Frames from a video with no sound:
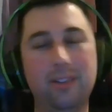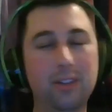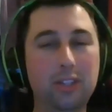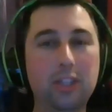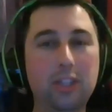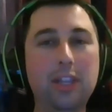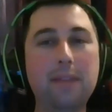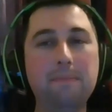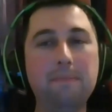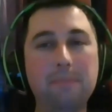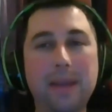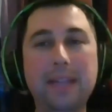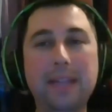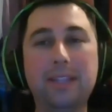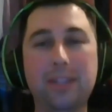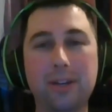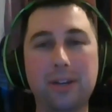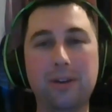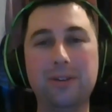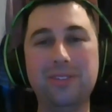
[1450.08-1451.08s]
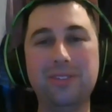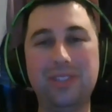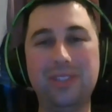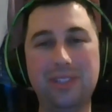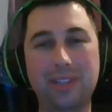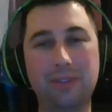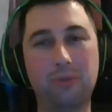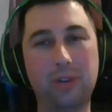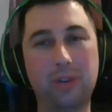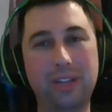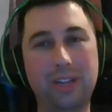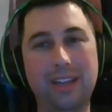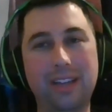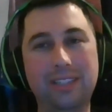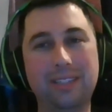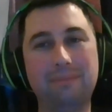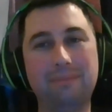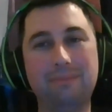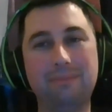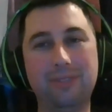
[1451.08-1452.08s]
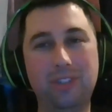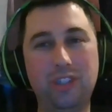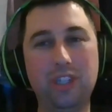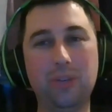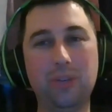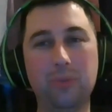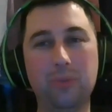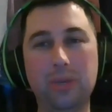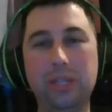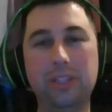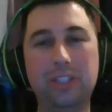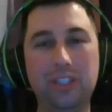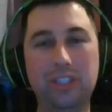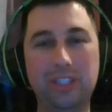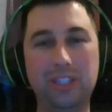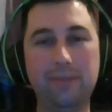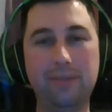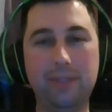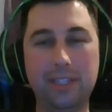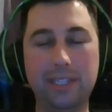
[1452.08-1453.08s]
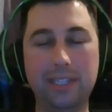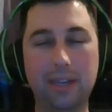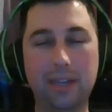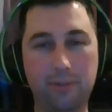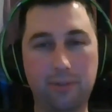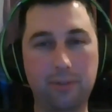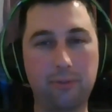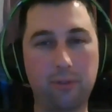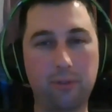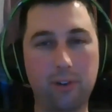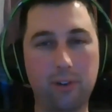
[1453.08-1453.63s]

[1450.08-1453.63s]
save it for make those and then realize like shit, we need to just give these out for